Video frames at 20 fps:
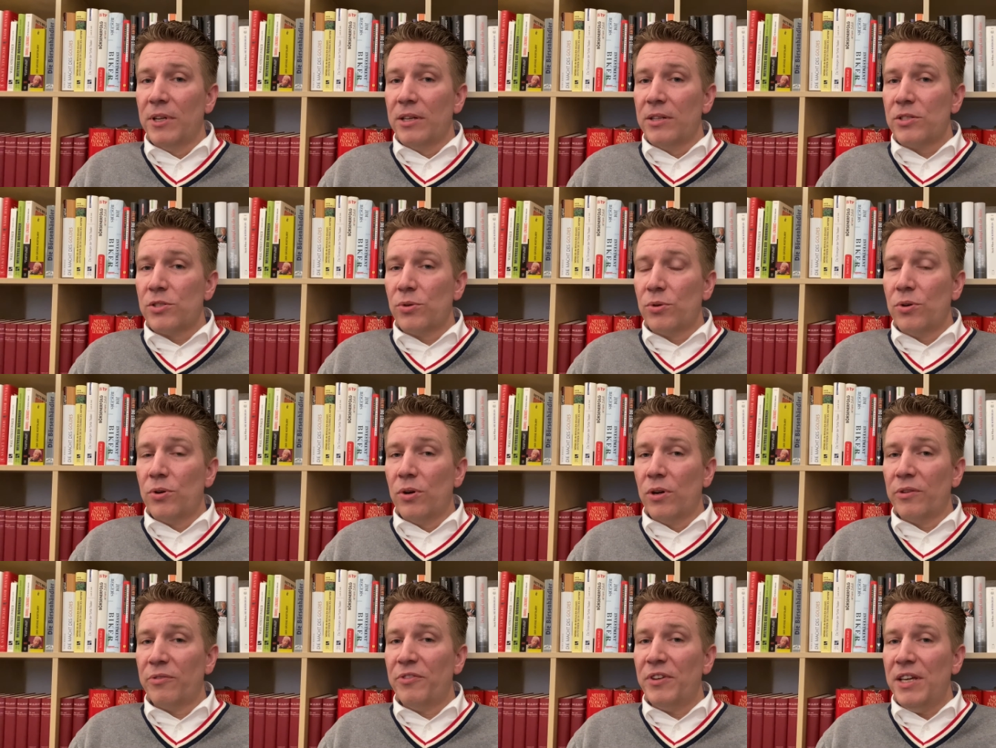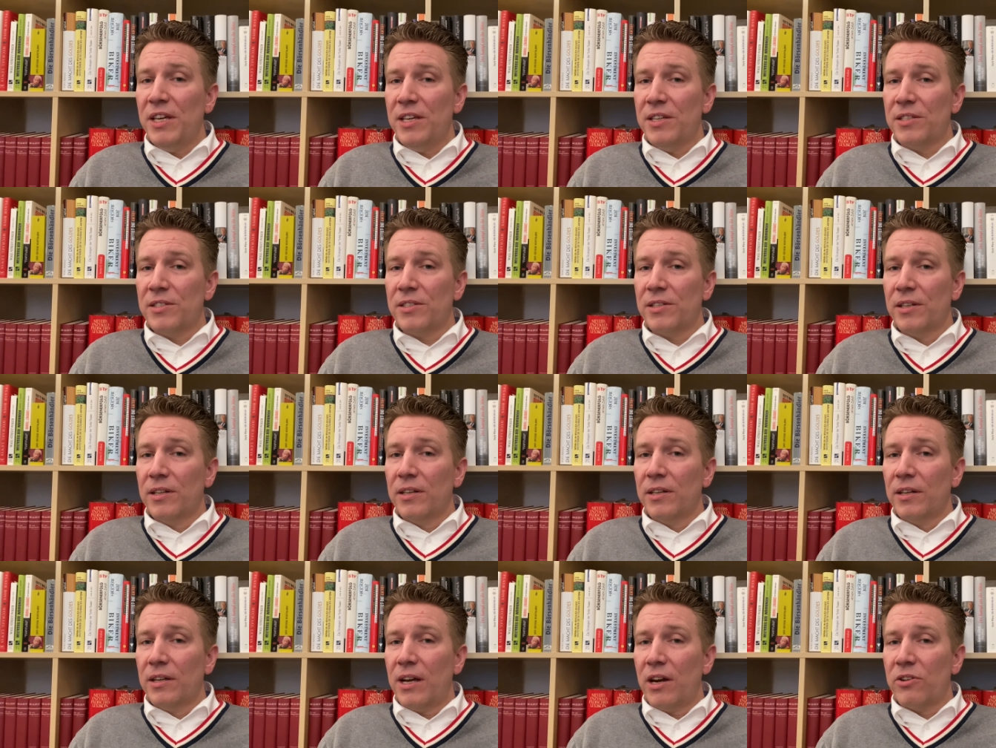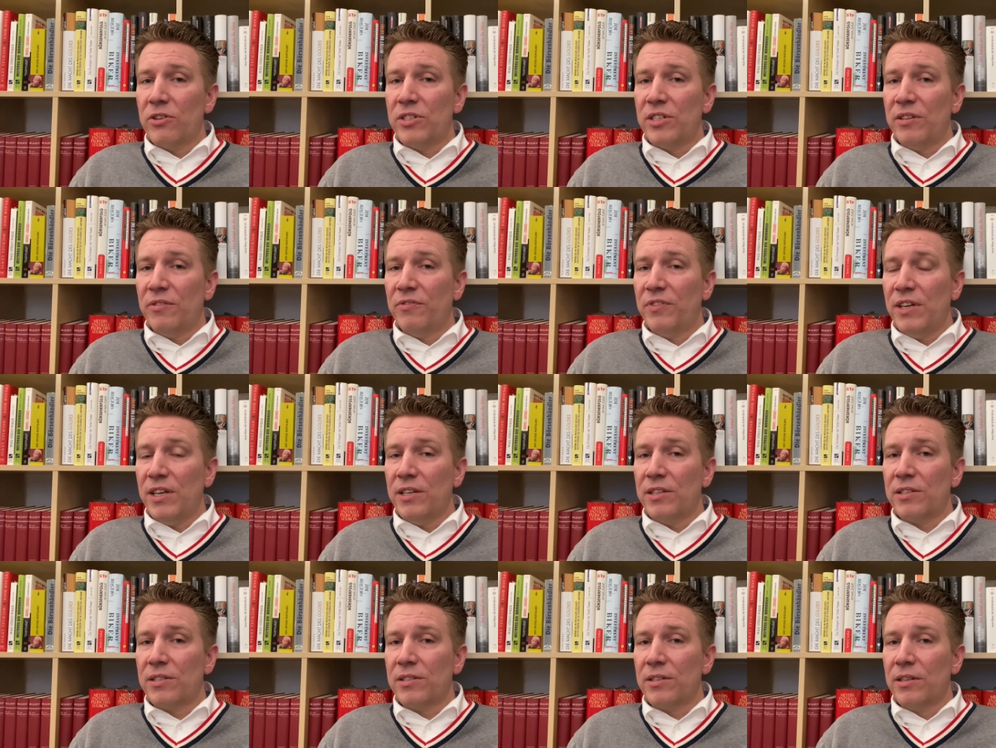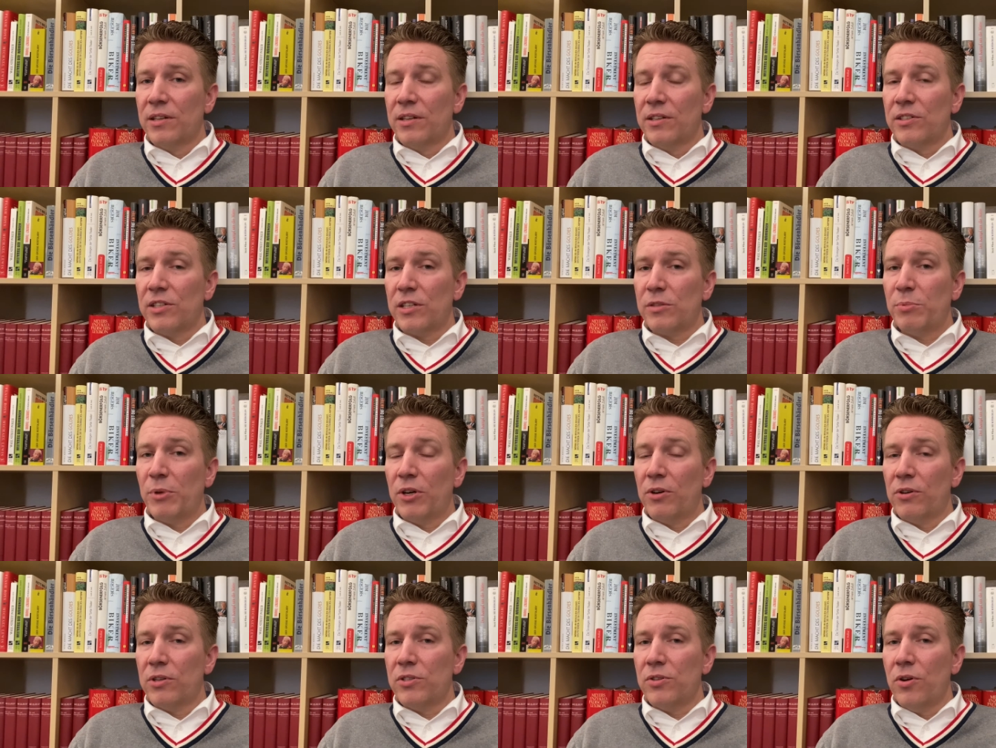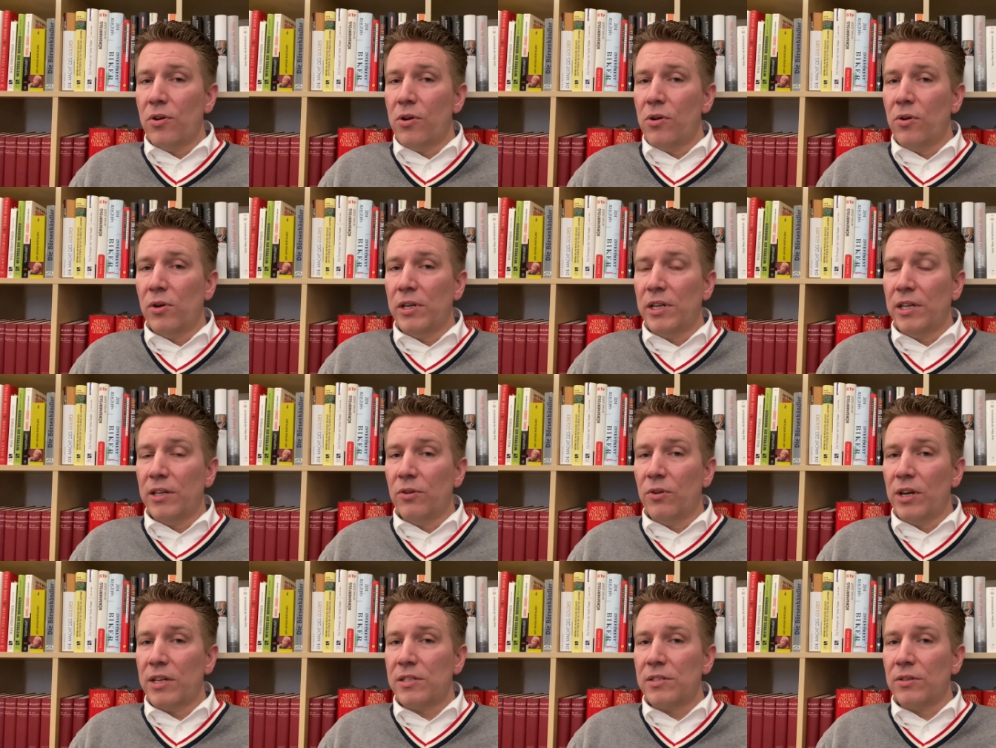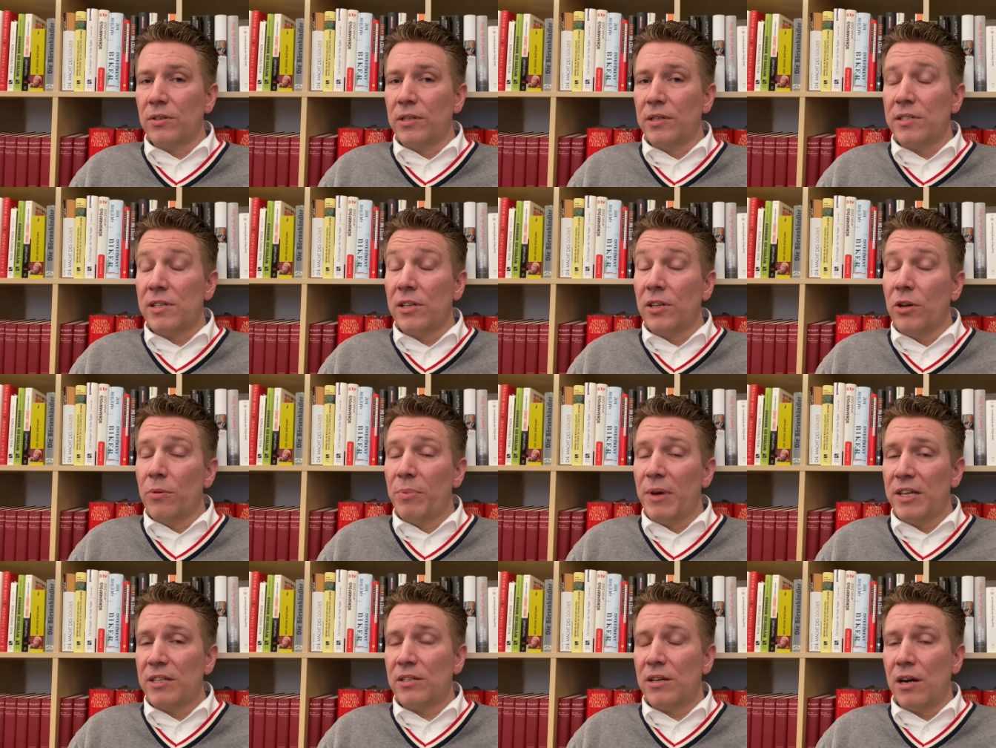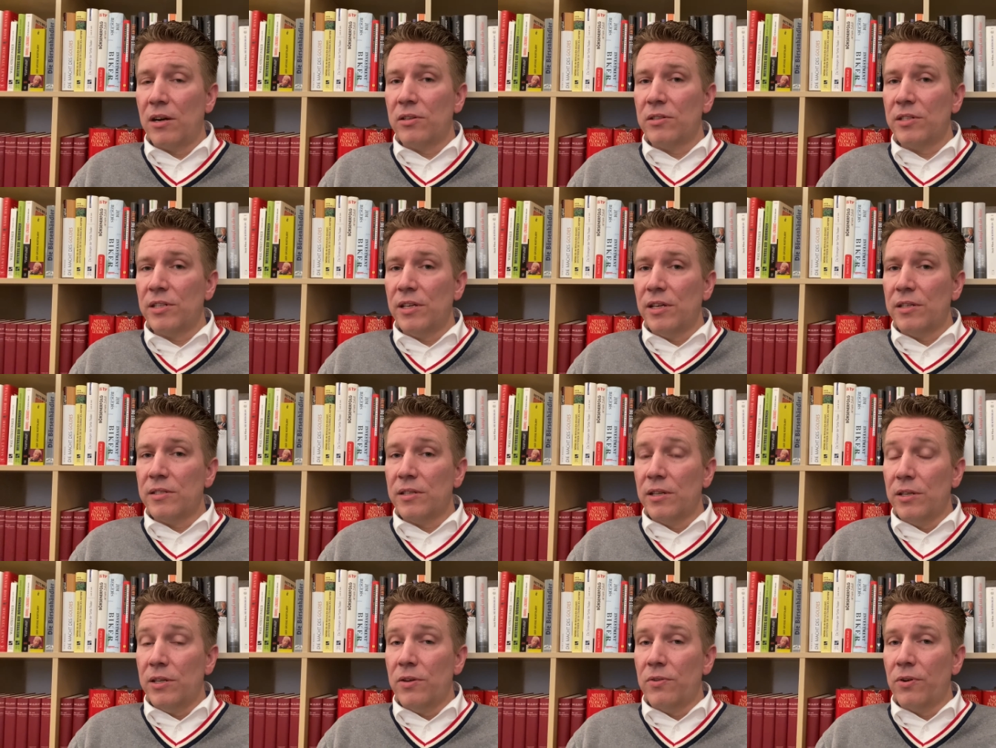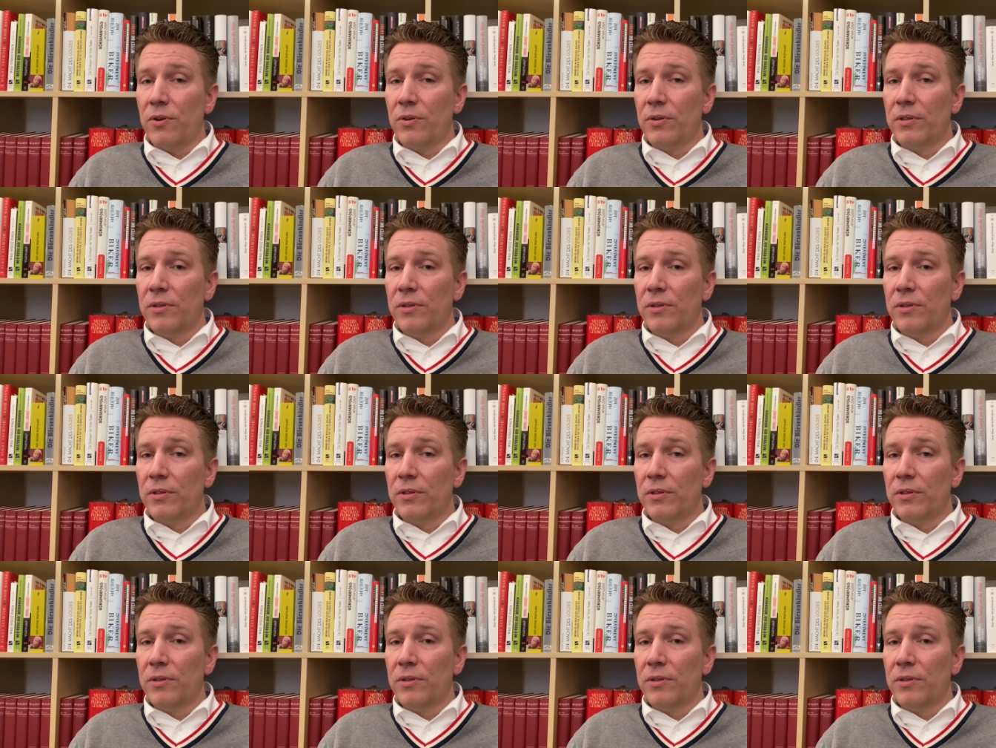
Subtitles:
so-called fees, currency fees, just because you're holding US dollars and your base currency is the euro.